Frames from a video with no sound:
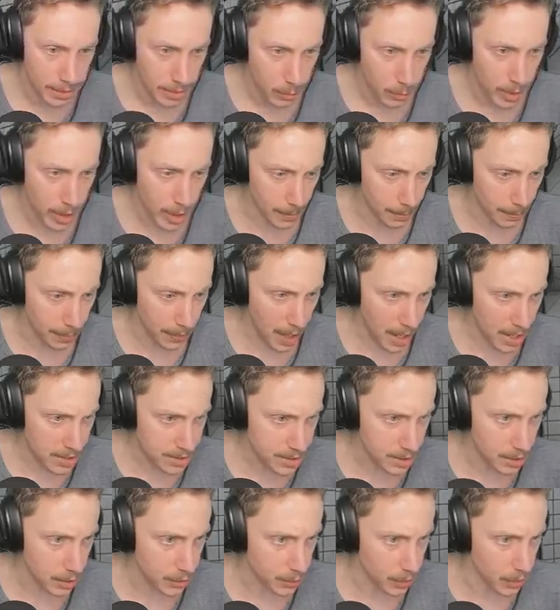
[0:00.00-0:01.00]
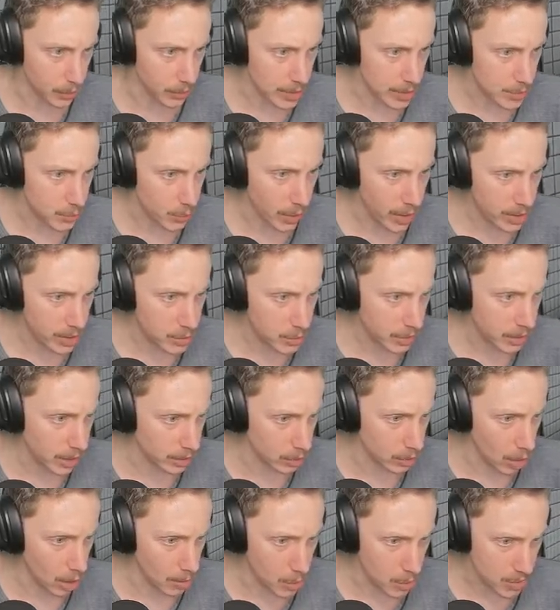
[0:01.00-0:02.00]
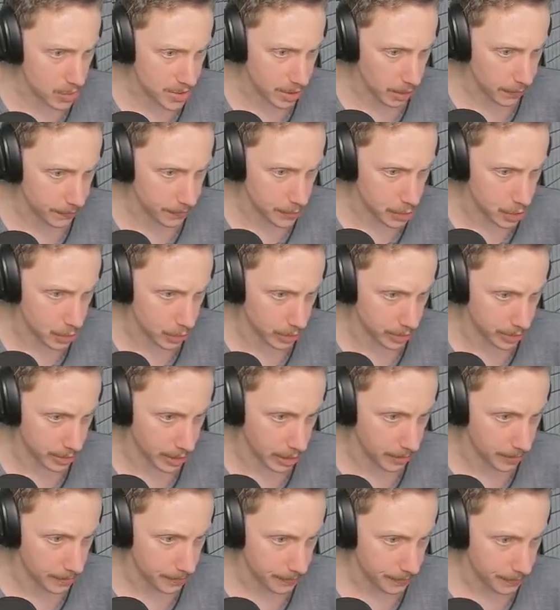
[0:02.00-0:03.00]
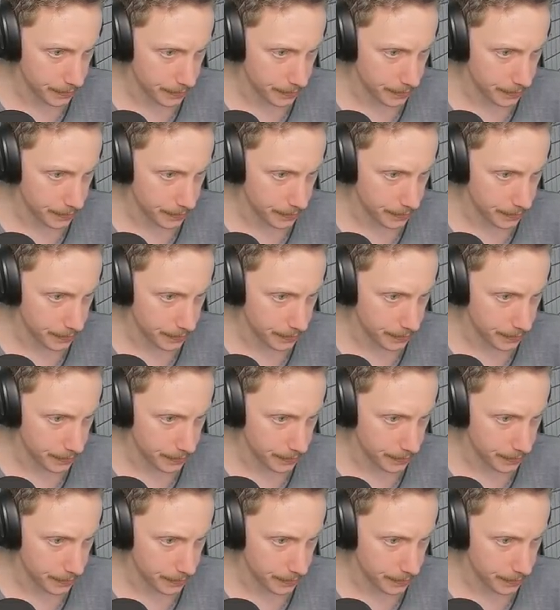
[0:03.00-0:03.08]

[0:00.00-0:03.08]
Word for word: We are blasting through this. We're actually a lot more self-assured now.